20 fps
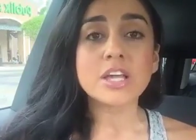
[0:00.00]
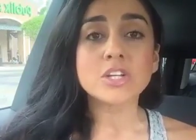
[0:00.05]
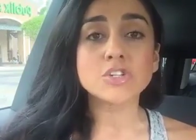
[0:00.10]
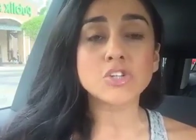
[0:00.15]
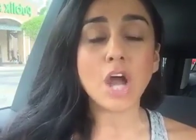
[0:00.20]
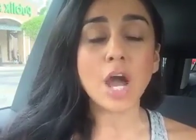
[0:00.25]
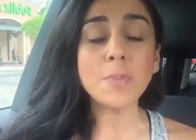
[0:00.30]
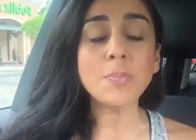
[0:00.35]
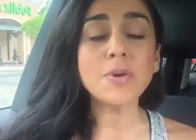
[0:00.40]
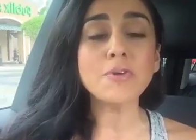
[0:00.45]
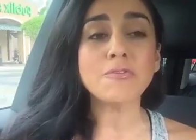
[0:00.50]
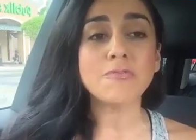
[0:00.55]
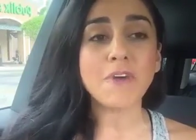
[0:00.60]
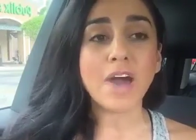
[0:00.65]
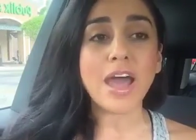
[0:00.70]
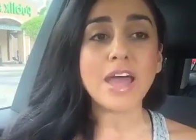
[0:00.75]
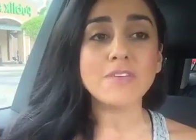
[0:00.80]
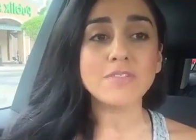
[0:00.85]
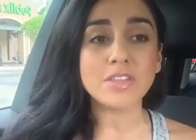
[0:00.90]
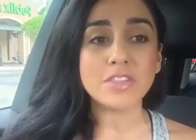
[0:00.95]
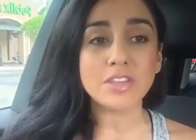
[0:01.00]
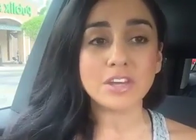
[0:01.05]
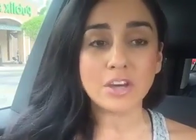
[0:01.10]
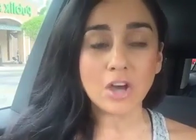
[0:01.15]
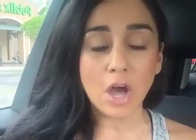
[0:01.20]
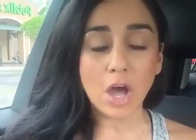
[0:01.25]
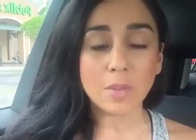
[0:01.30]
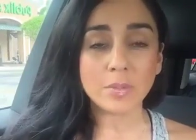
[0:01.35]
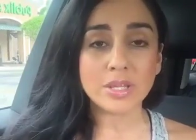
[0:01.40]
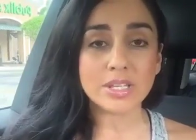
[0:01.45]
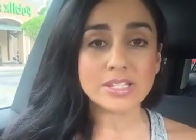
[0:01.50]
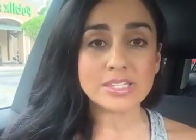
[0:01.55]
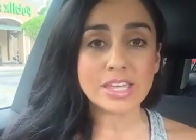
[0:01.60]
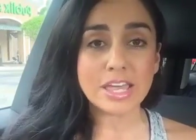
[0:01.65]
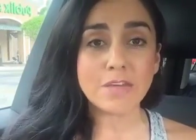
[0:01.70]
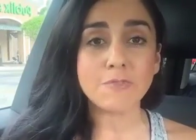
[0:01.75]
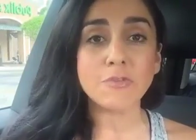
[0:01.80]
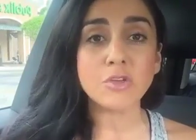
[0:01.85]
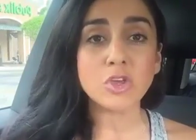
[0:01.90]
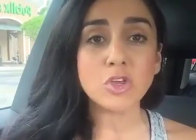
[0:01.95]
drop a 5 in the comments
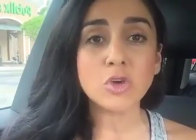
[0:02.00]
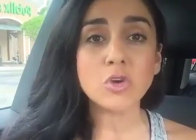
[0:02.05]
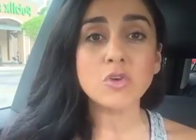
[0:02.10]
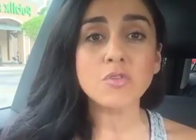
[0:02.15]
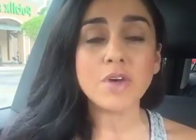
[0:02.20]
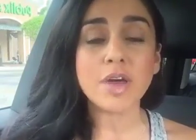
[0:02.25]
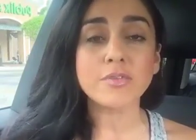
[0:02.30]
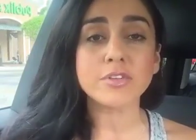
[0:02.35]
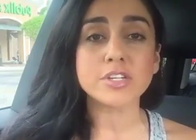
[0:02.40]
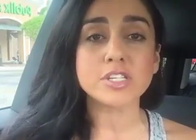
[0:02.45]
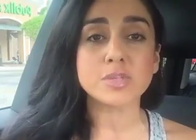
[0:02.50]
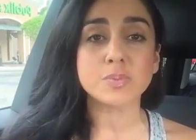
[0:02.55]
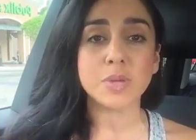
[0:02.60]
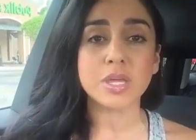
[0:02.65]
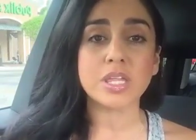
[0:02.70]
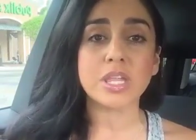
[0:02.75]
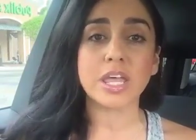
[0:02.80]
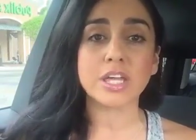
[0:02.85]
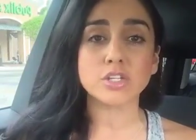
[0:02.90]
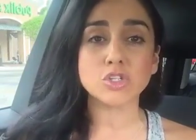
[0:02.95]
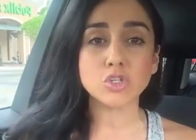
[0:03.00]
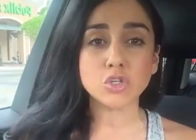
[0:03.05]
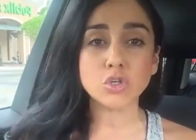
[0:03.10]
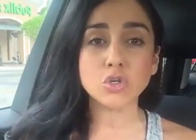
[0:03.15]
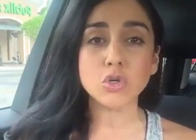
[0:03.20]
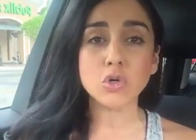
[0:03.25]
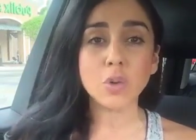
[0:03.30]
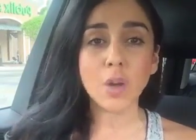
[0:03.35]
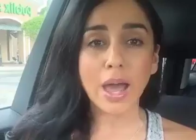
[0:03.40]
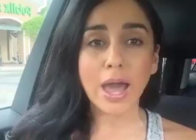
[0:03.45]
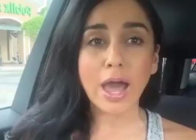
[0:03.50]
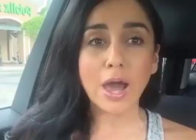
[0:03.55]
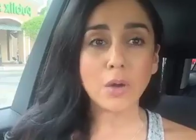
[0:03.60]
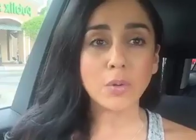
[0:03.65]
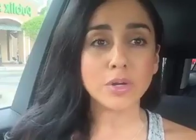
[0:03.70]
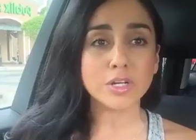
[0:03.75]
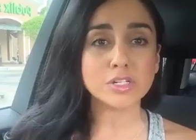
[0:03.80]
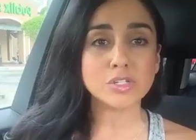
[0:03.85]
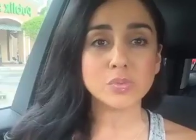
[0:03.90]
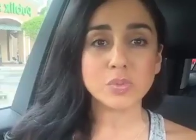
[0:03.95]
if you've ever spent like 2
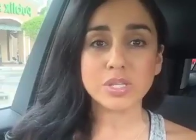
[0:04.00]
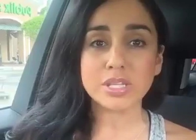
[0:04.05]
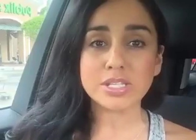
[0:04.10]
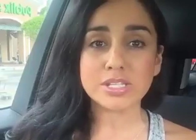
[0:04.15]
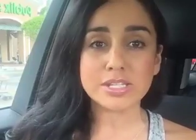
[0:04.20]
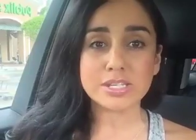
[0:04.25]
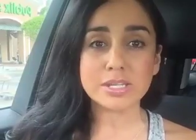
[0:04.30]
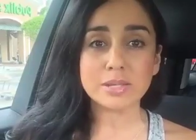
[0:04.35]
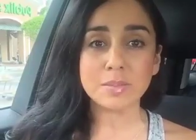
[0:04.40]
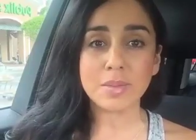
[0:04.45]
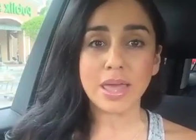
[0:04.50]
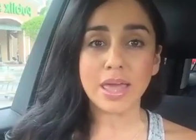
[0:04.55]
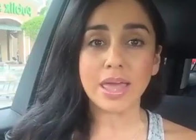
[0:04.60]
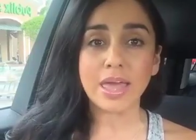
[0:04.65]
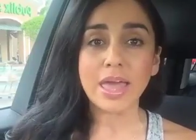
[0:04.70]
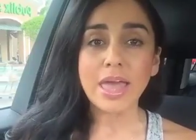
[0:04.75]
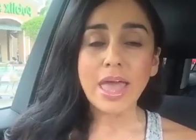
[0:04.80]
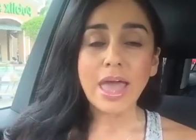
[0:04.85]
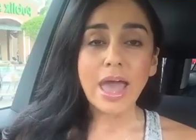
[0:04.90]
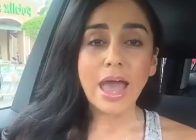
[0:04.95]
hours with a teammate